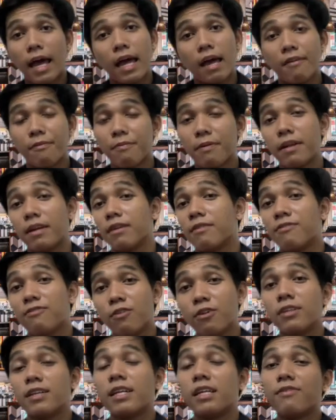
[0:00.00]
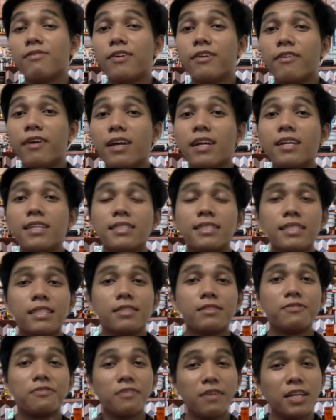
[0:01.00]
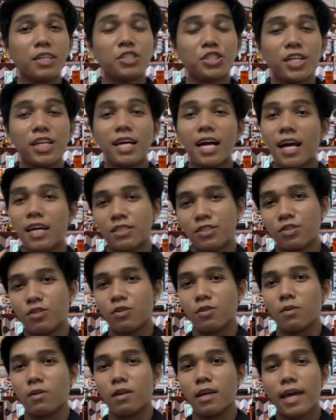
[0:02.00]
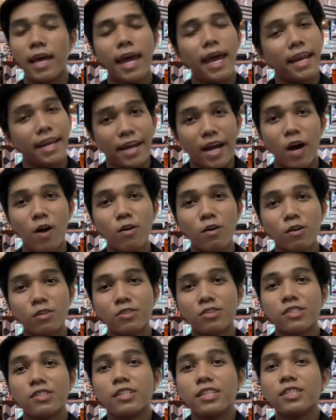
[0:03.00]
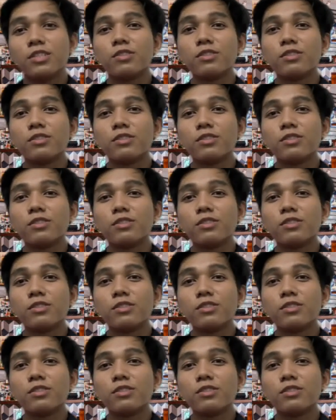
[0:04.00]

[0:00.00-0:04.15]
have been a food delivery rider since finishing high school and now continue to